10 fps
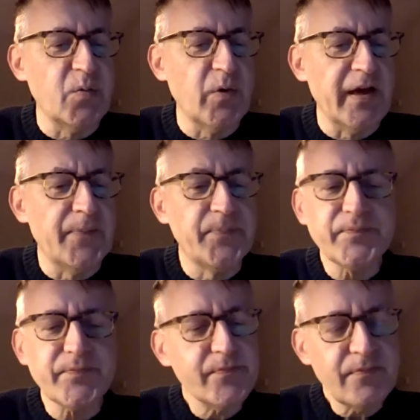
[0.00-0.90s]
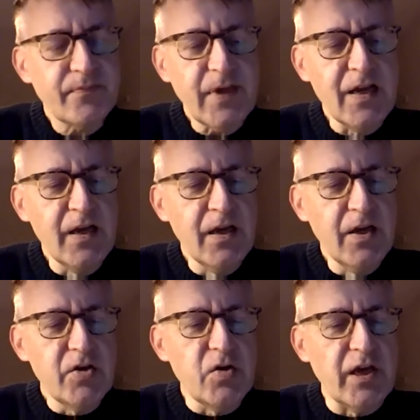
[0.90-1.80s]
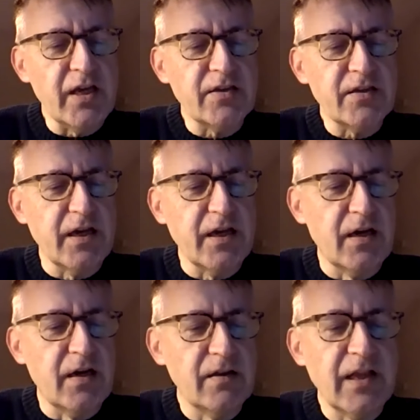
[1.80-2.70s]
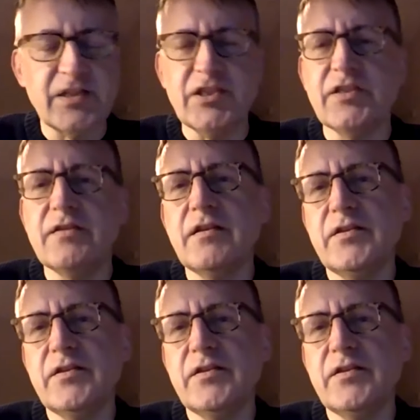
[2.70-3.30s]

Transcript: where you get larger,